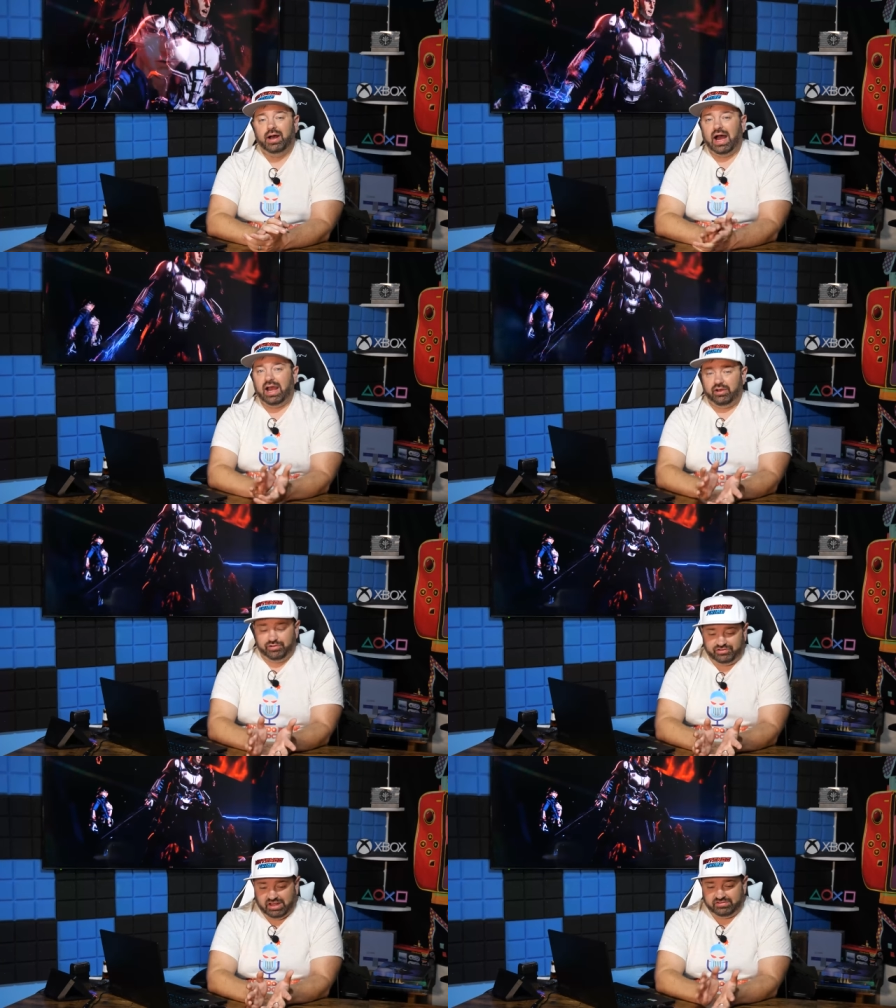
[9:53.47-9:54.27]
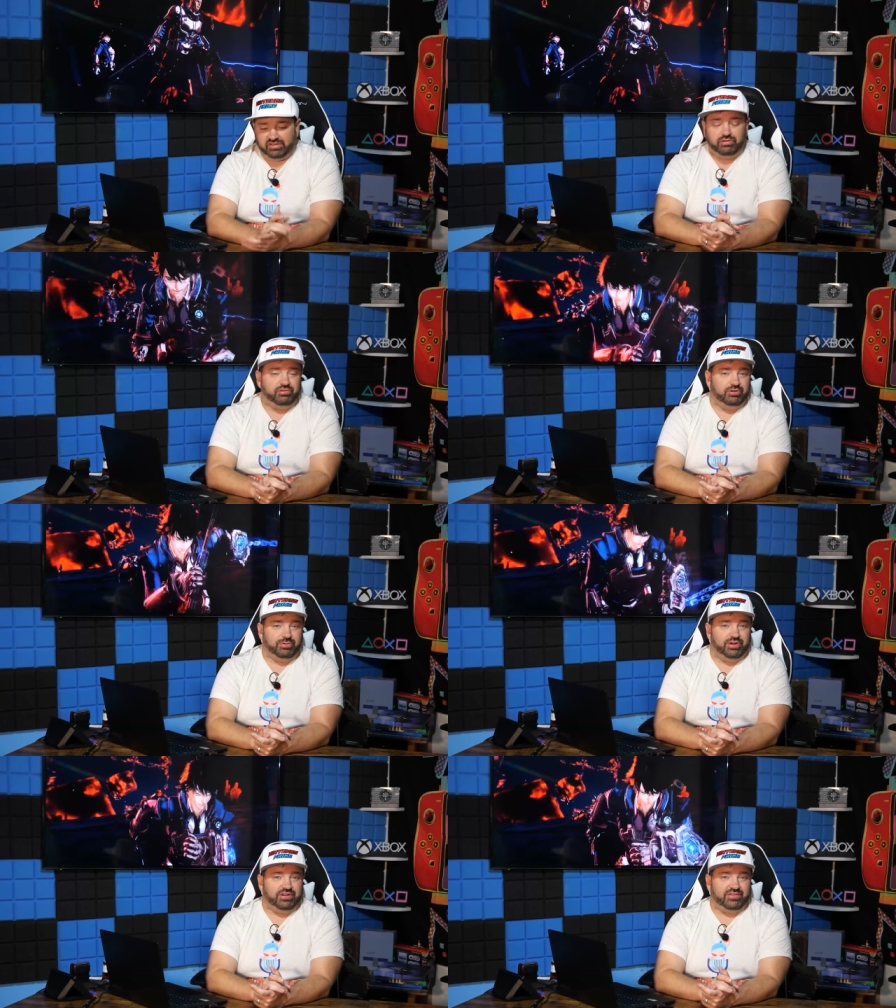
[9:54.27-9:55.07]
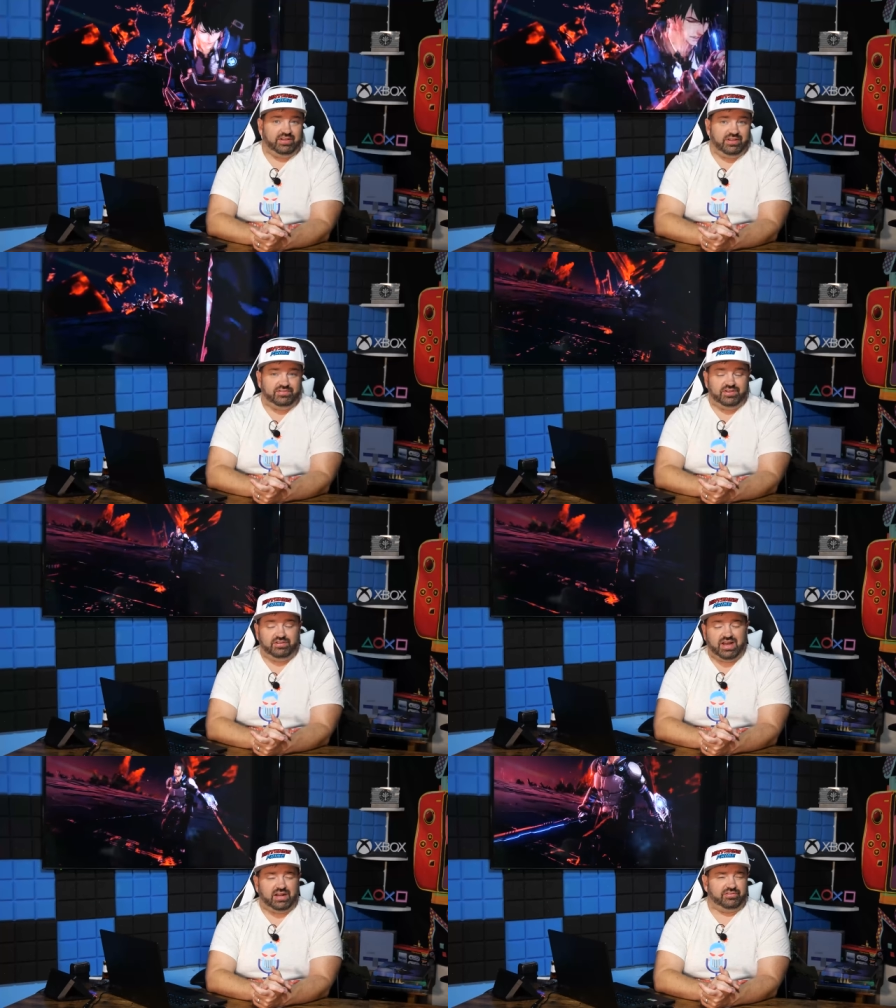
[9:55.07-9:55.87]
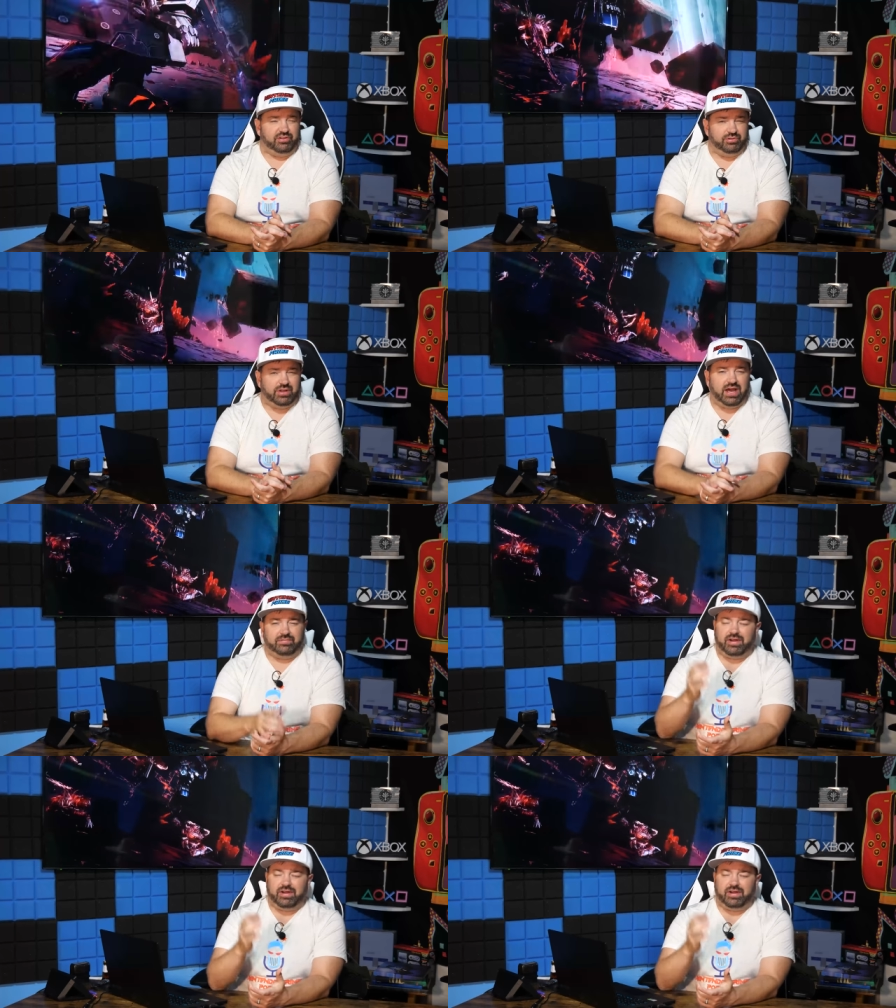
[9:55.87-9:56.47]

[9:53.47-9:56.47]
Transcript: I understand as a YouTuber, it's easy not to do that.